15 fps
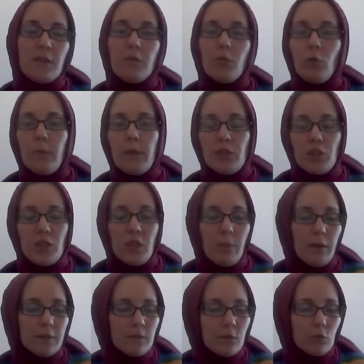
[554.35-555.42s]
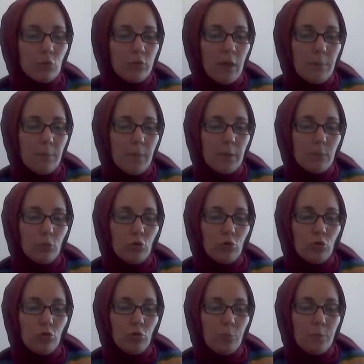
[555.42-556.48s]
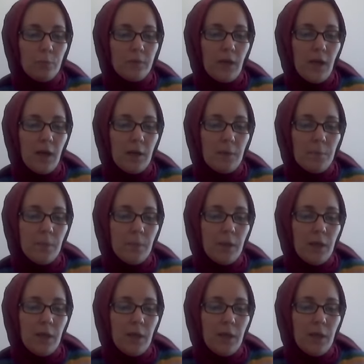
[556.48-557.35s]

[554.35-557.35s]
information about Sultan Mahmud time.